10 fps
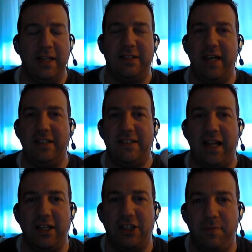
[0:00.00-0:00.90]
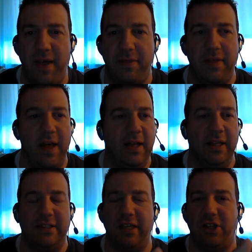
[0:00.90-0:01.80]
Let's say it's Alex Smith.
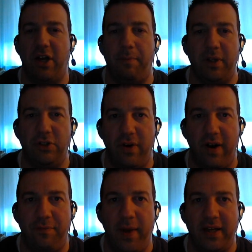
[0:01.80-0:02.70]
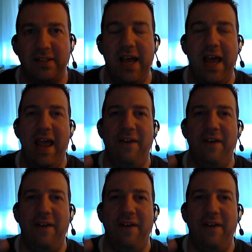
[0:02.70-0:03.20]
Let's say it's a couple of draft picks.